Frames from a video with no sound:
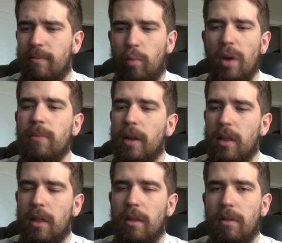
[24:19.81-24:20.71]
1
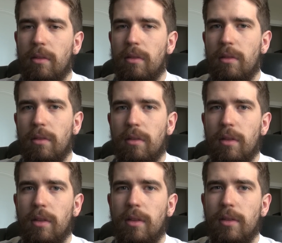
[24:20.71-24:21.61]
month.
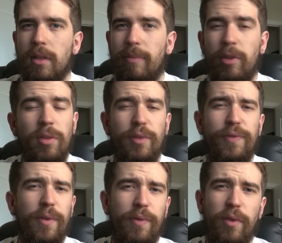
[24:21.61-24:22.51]
I do this
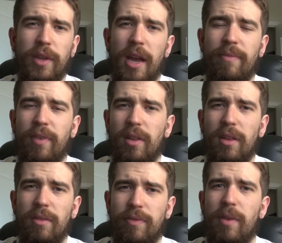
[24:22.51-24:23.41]
for full-time for
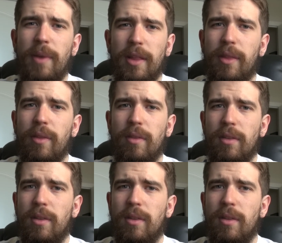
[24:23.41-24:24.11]
a month.